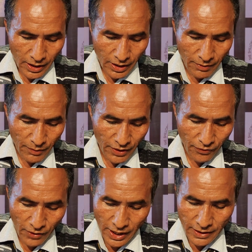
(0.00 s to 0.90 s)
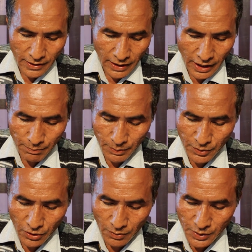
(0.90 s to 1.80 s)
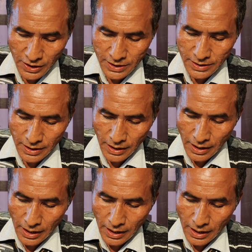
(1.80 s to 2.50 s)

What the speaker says: Number five, NPP office